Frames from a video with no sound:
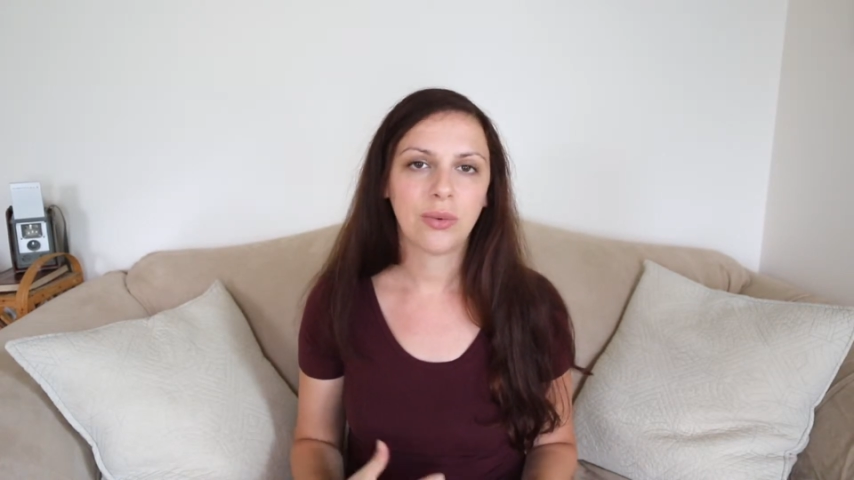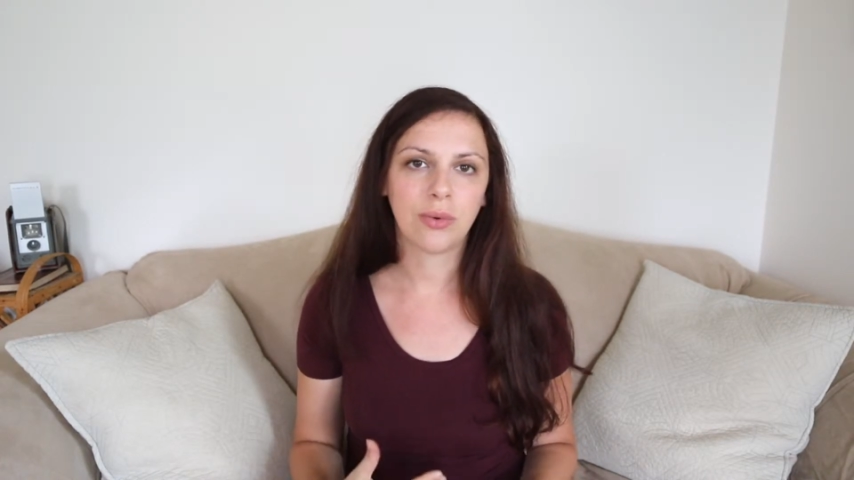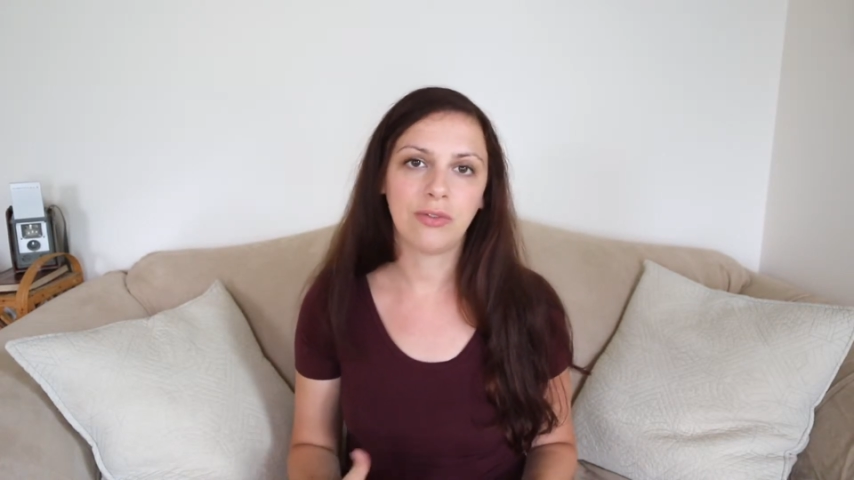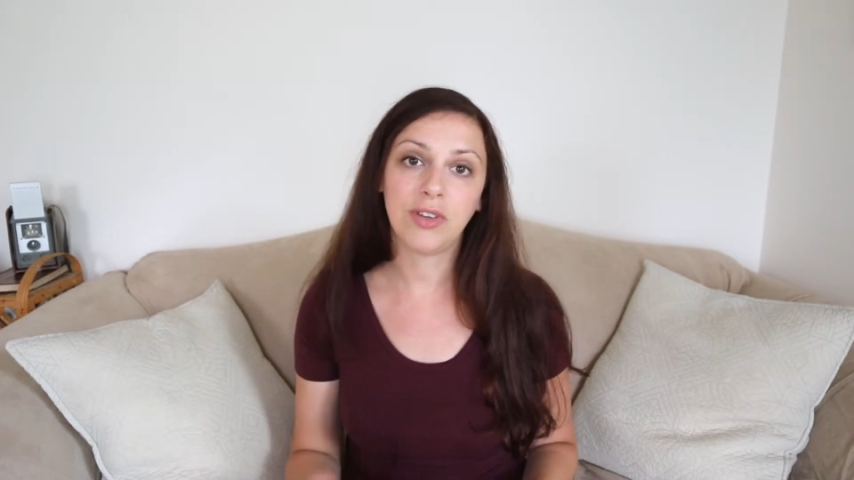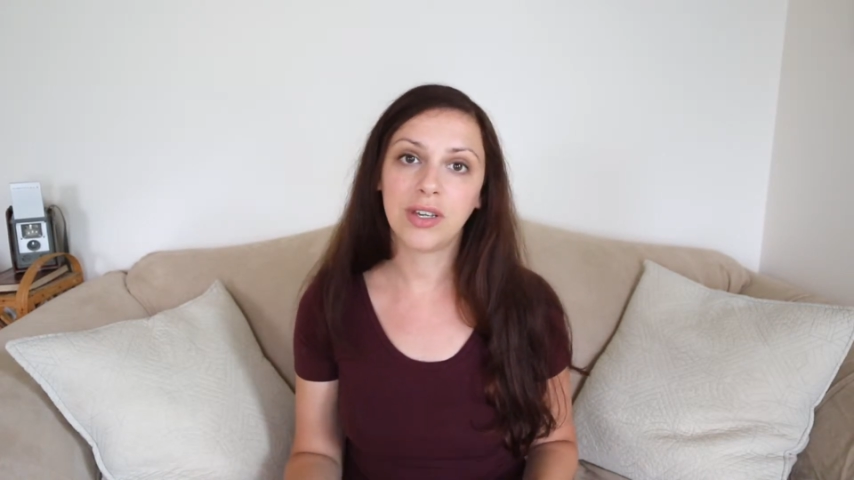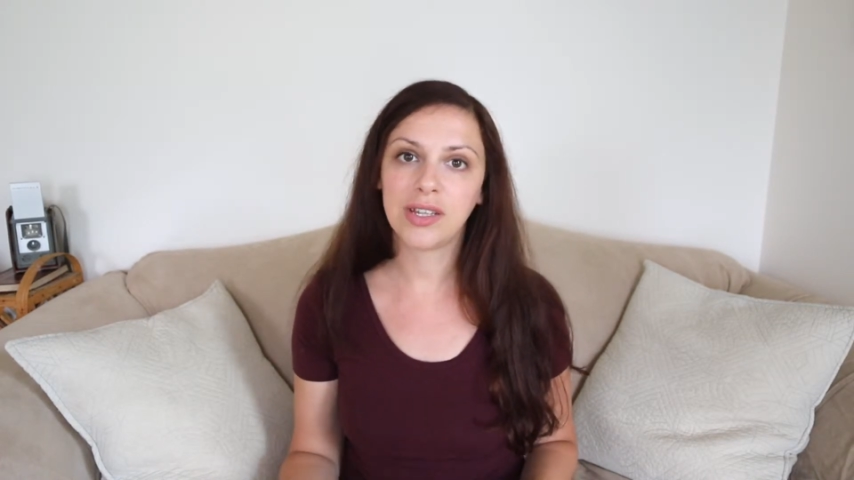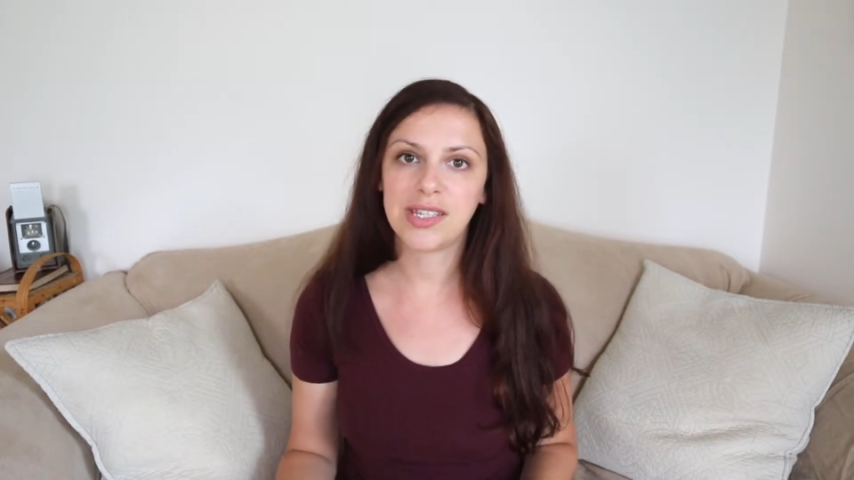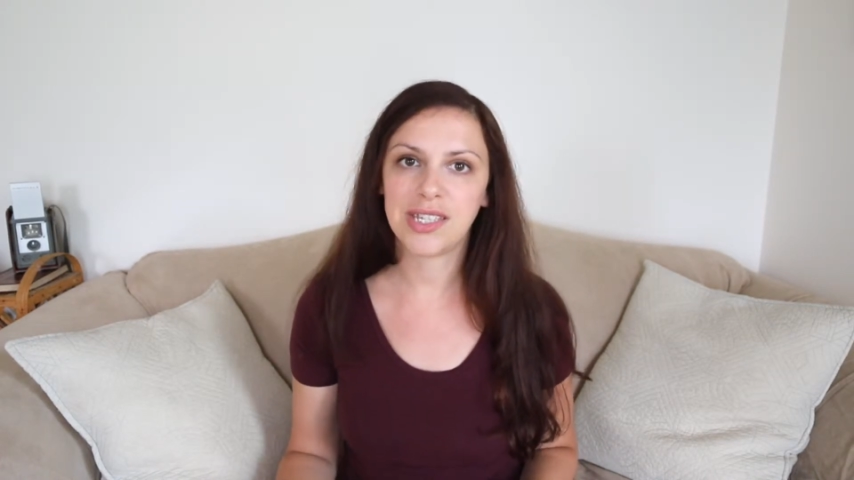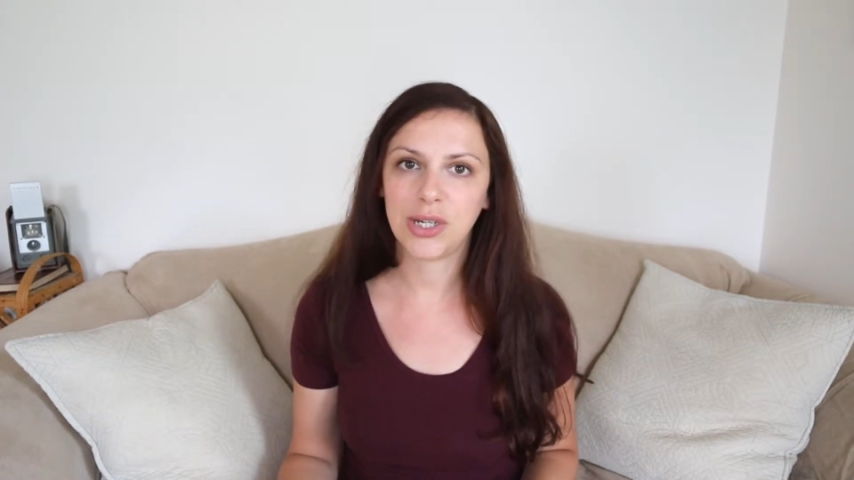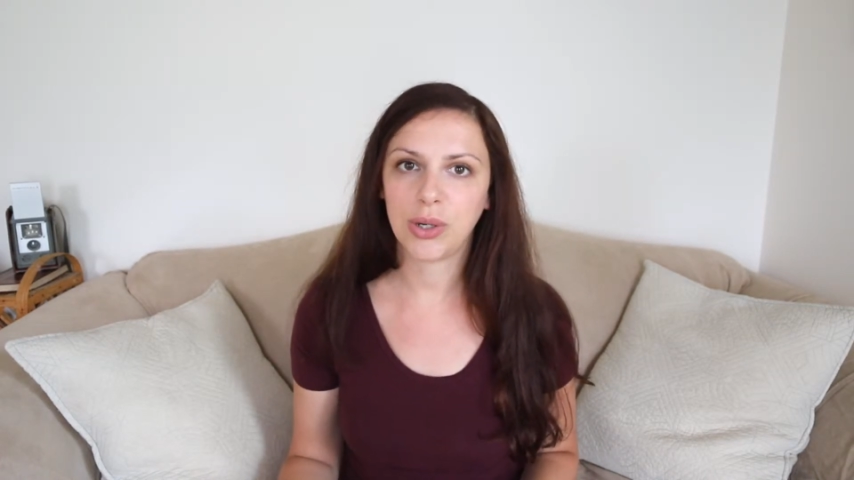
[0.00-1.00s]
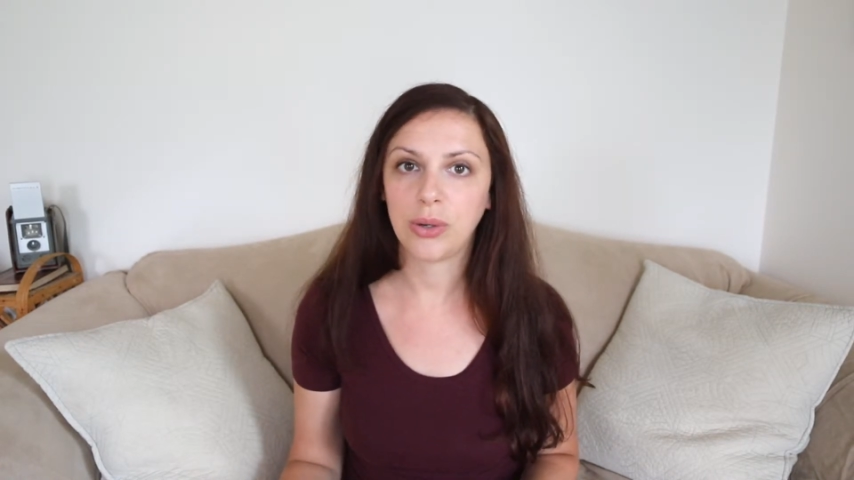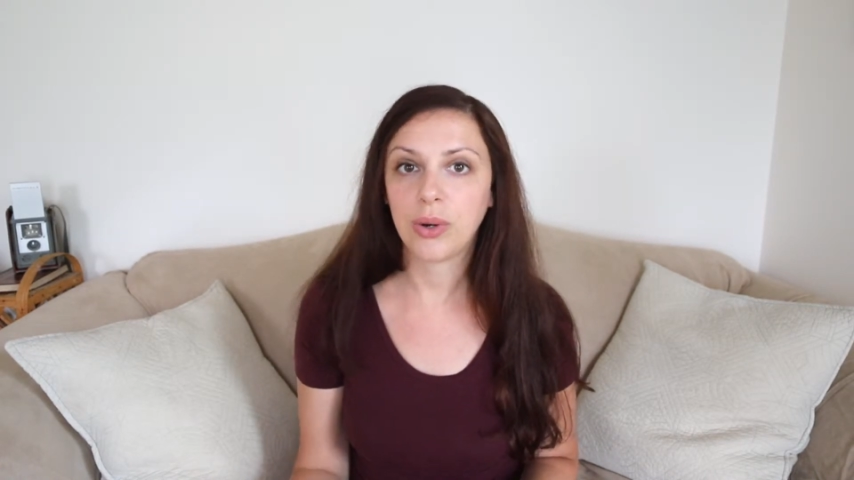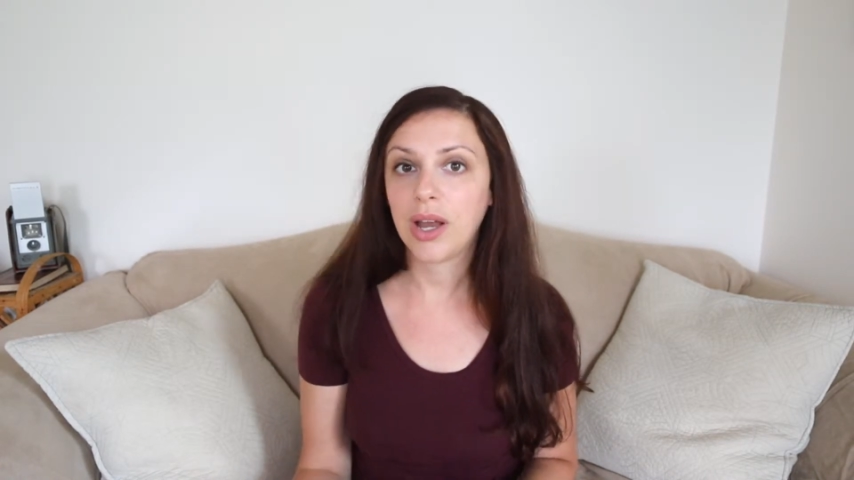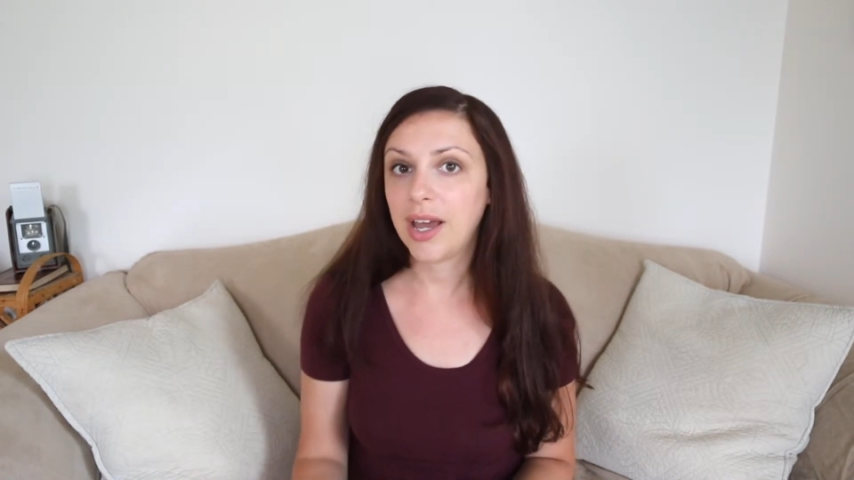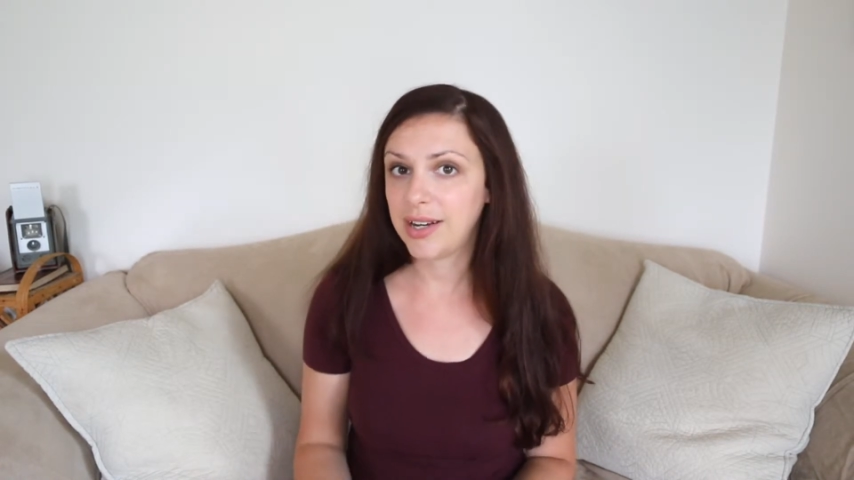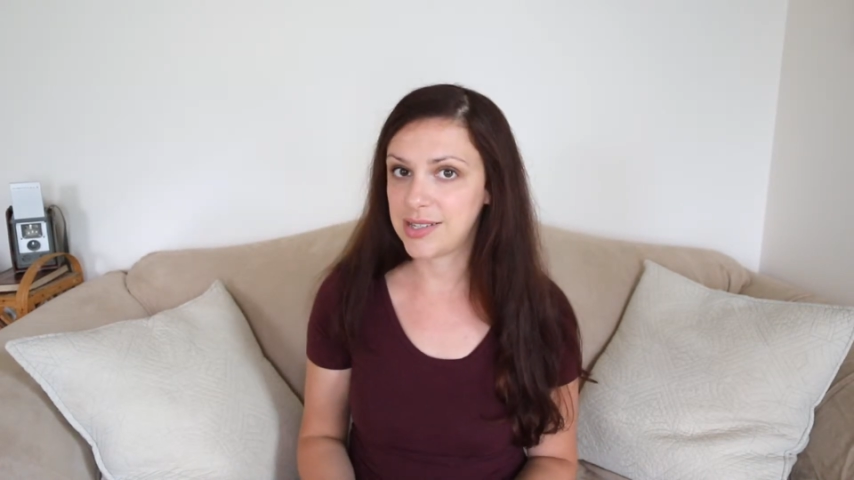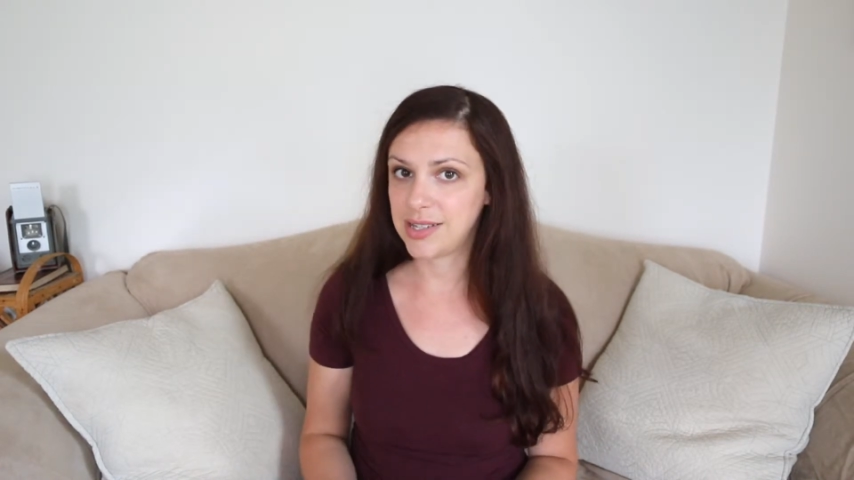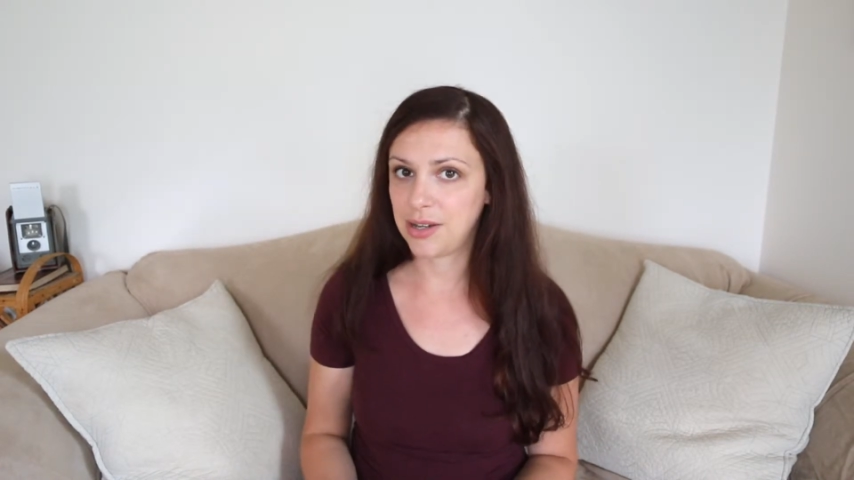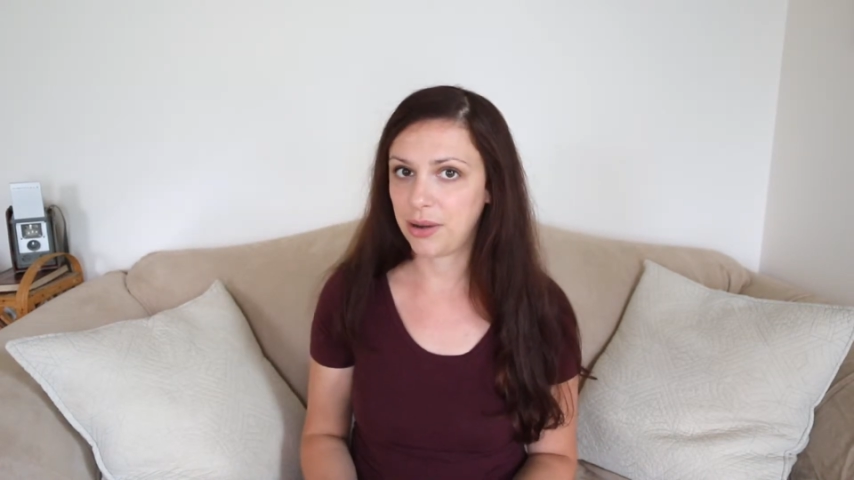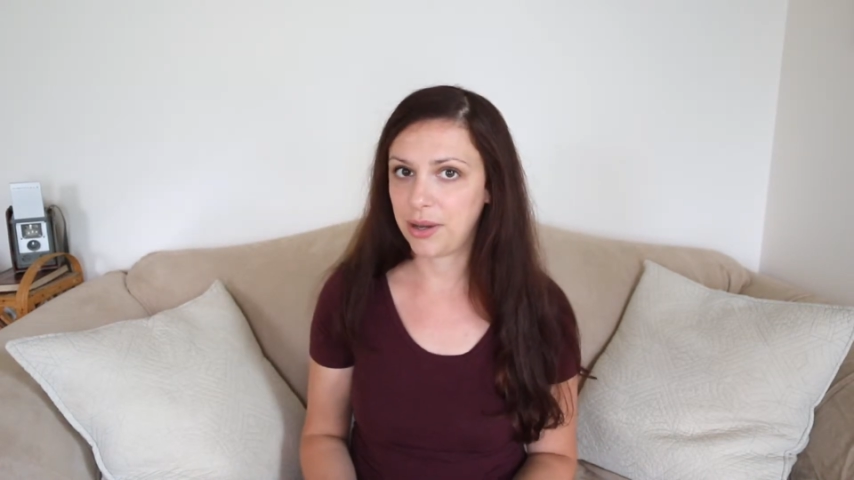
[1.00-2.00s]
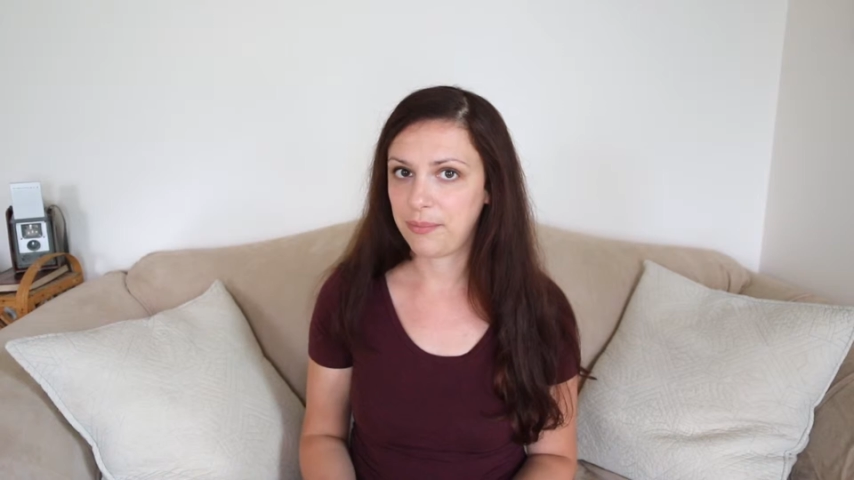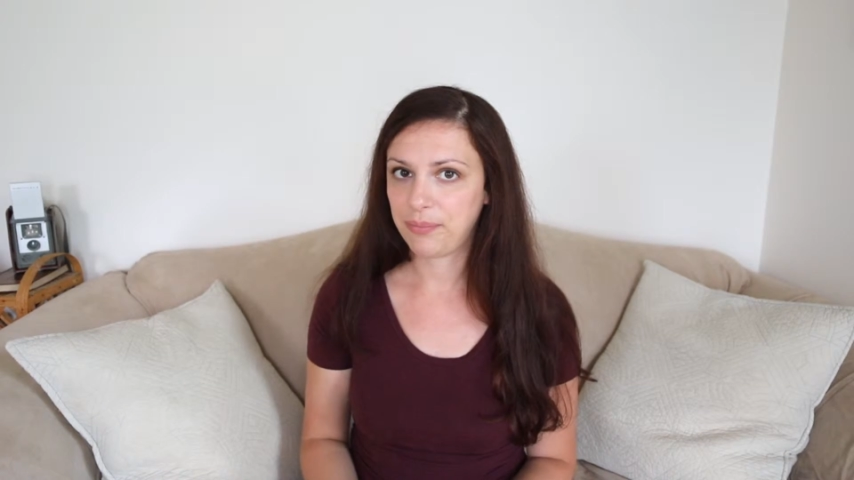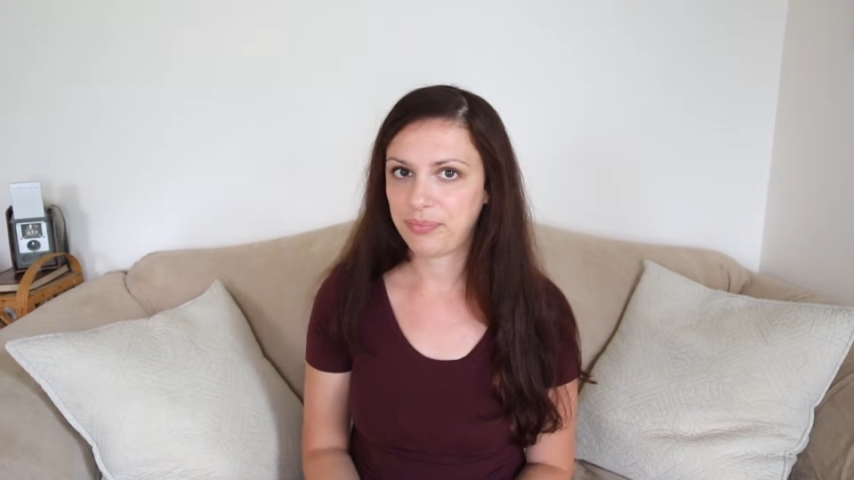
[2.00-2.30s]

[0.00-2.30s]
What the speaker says: reveal a secret, or hide a secret.